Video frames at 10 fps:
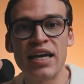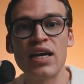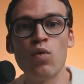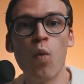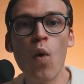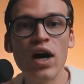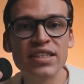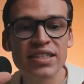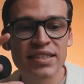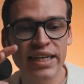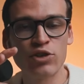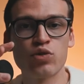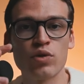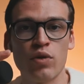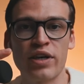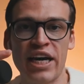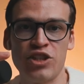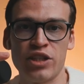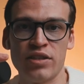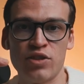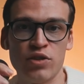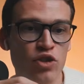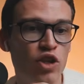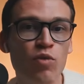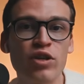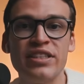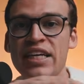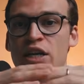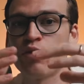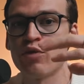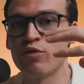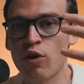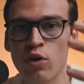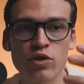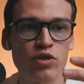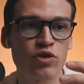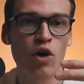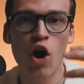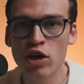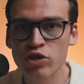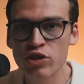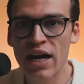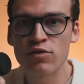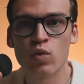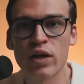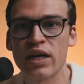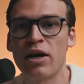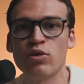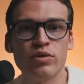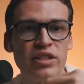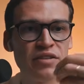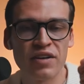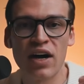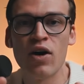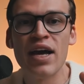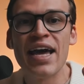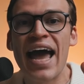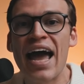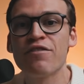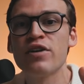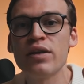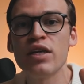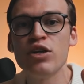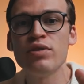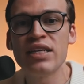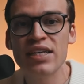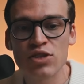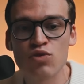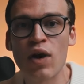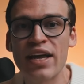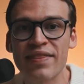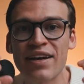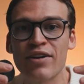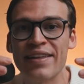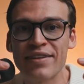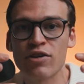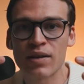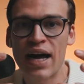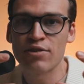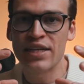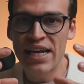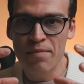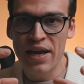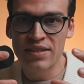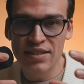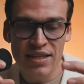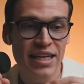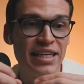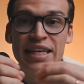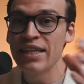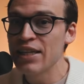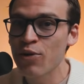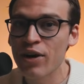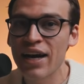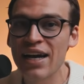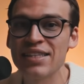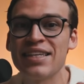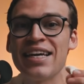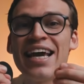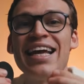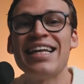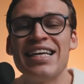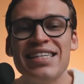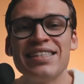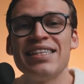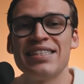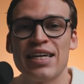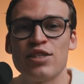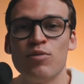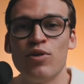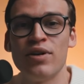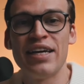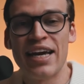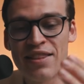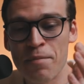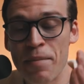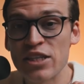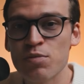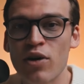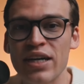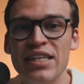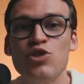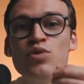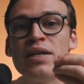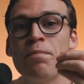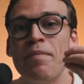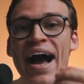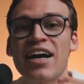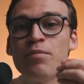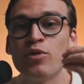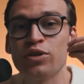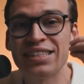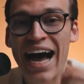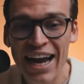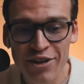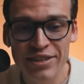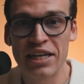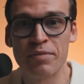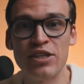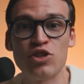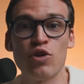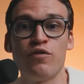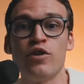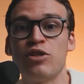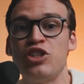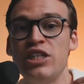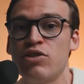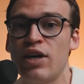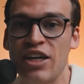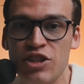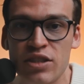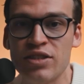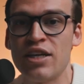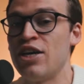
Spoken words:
in one central location. So there's no more digging through folders or hard drives, worrying about losing a file. Everything you need is right there in their cloud database, neatly organized and easily accessible. And the best part is you can back up your entire database, so if your machine crashes,